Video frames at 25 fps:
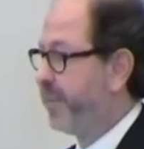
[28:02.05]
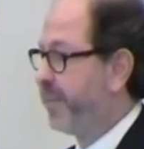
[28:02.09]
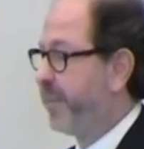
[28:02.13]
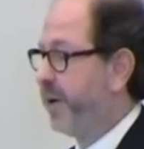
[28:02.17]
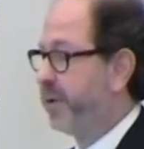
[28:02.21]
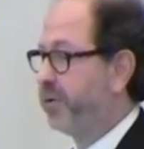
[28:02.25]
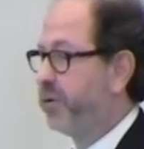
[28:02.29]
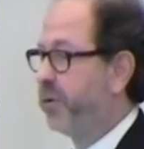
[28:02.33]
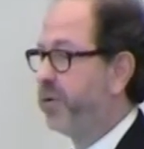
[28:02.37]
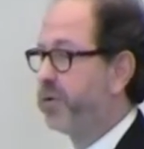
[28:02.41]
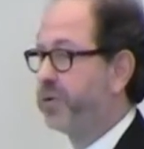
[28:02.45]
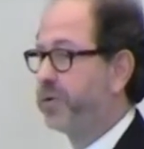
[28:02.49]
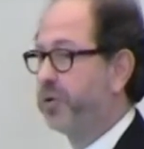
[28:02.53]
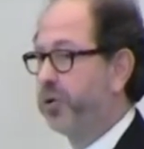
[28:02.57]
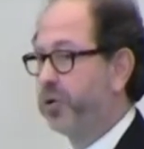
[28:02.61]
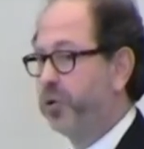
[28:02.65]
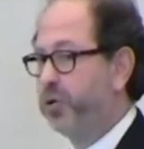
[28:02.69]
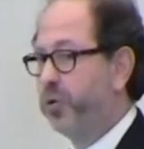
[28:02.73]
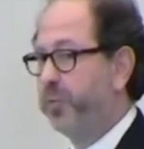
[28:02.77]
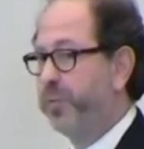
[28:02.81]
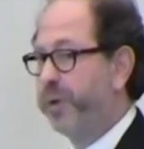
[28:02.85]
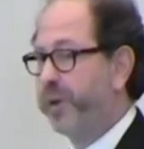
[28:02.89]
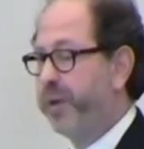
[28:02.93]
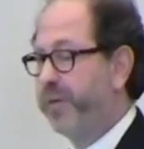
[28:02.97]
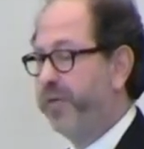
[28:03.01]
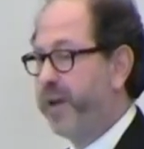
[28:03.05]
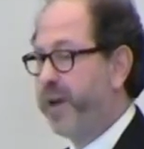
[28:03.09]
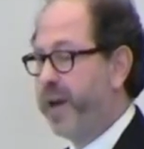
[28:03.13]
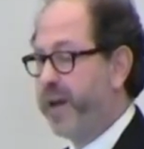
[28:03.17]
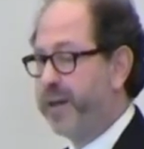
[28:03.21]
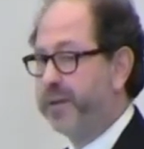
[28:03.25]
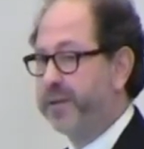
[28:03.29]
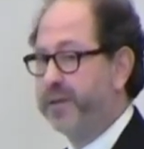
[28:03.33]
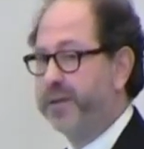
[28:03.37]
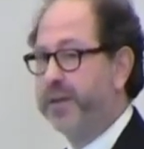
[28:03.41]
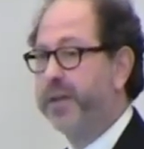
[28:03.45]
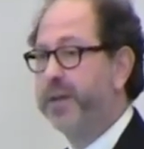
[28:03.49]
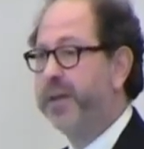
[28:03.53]
but also to
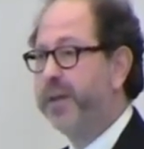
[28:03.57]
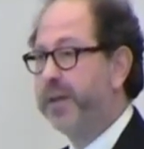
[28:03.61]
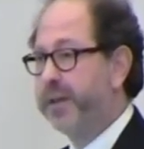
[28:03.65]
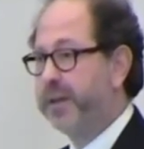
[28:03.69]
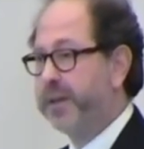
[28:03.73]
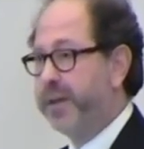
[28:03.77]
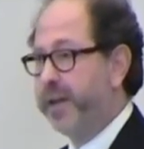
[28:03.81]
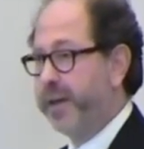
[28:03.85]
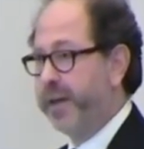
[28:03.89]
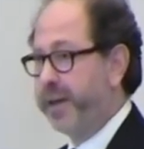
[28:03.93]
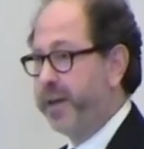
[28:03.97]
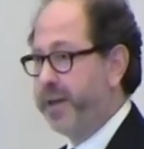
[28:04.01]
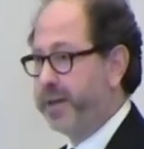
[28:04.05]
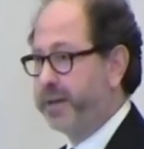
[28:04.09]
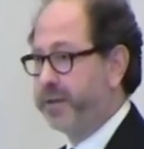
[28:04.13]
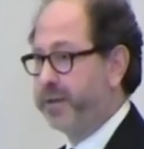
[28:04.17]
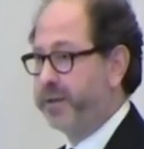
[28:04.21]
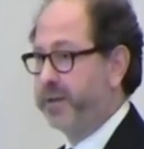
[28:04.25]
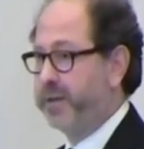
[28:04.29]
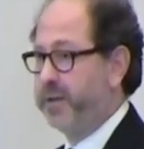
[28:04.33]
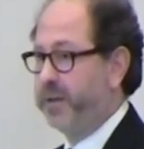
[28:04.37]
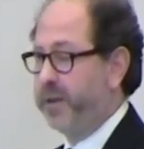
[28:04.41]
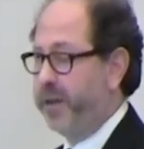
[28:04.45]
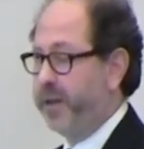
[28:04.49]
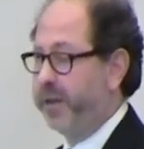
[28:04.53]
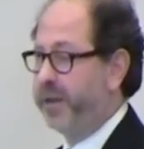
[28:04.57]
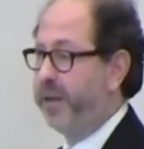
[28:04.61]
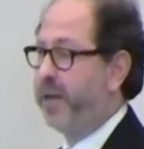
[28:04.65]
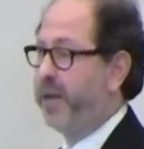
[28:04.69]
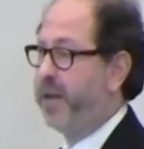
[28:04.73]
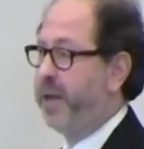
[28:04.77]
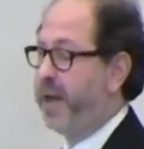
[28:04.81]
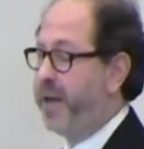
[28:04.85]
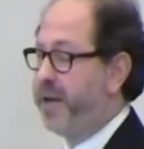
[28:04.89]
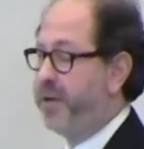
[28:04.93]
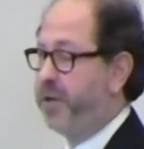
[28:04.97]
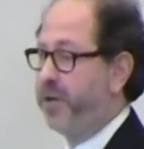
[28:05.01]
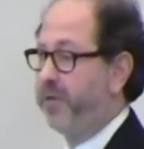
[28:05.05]
prevent the risks that
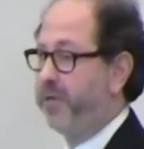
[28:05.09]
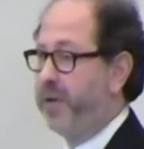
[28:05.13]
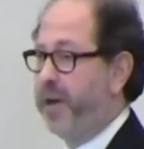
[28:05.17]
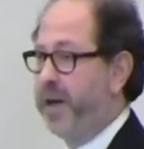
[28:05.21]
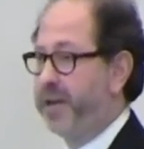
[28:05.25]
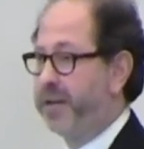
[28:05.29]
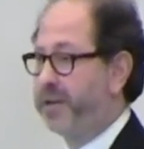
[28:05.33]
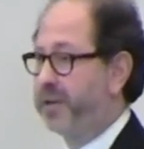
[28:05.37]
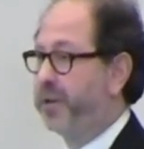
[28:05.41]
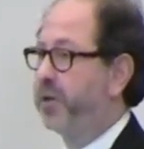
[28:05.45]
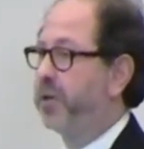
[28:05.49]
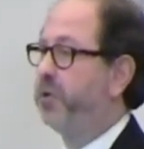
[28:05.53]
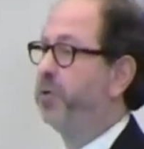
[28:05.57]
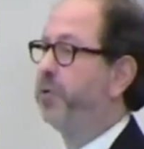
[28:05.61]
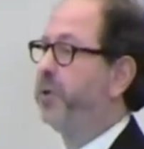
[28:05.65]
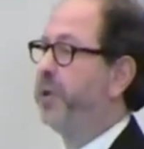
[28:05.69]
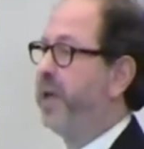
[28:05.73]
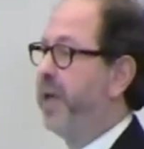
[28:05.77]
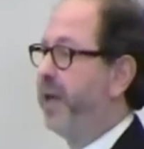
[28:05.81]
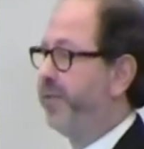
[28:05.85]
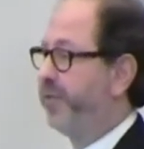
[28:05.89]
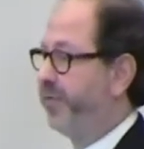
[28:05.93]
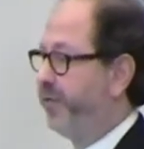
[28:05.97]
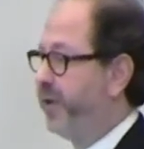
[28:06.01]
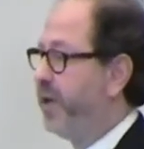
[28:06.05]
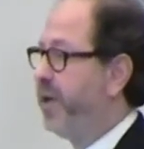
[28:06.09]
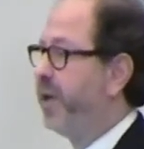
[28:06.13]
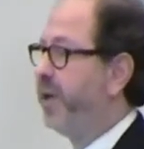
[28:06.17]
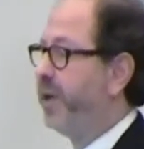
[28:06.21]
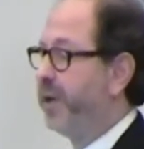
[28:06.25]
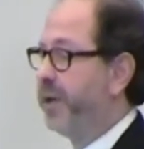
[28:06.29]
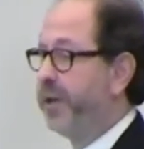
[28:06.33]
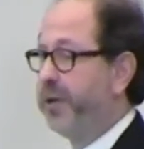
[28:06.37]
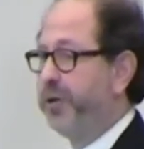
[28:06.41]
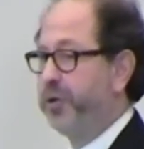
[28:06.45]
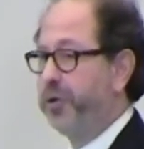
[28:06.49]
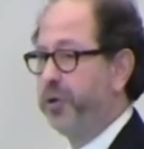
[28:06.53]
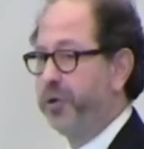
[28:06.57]
any of us could have
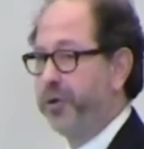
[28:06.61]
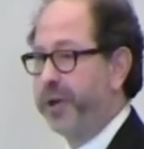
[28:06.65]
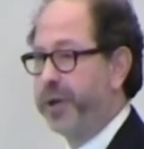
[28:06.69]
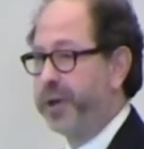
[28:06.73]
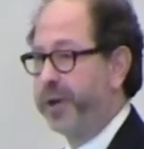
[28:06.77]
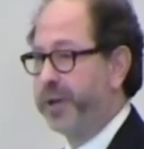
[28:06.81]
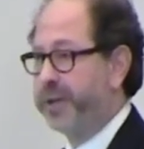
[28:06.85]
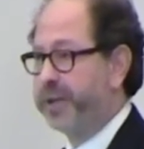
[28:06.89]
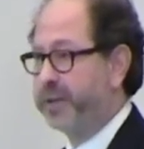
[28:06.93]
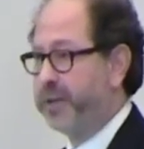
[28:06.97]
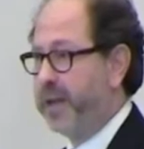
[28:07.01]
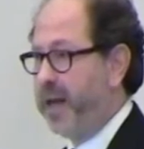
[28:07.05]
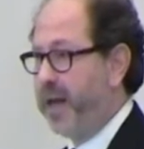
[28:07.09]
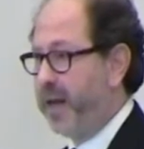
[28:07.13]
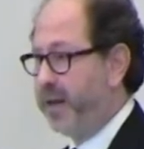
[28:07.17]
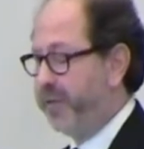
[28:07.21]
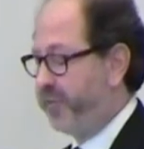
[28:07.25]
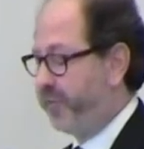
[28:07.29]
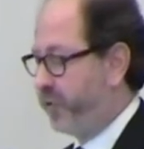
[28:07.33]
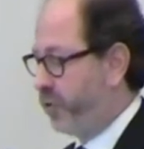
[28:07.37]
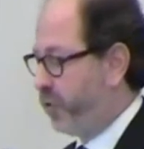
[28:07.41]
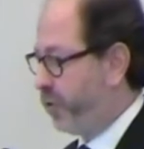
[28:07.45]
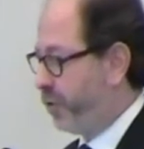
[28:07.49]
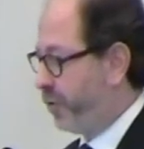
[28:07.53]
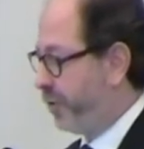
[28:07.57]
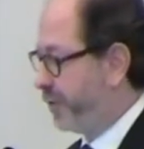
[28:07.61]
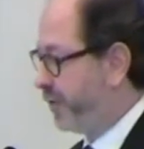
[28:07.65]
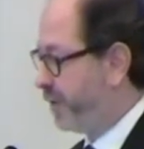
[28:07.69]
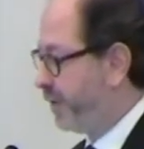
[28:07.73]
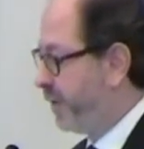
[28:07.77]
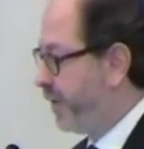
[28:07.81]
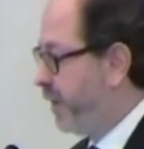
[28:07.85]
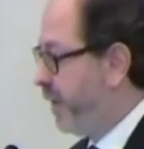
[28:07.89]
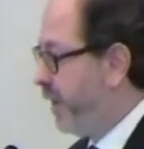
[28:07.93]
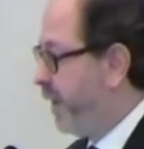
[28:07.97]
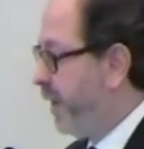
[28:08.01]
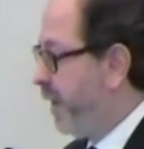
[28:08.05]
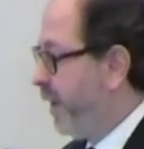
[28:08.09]
uh, during his life course.
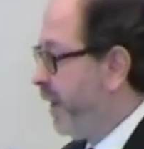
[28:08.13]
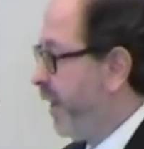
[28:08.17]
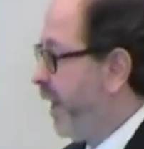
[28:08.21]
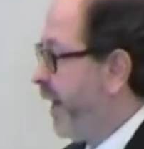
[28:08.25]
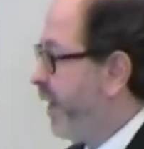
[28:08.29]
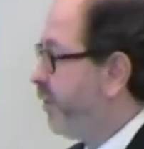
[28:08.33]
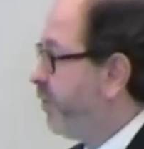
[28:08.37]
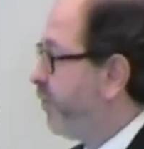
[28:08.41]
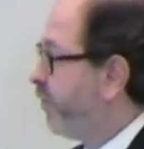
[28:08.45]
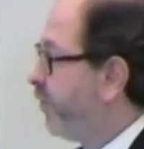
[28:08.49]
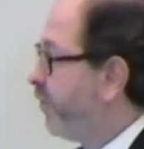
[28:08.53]
And of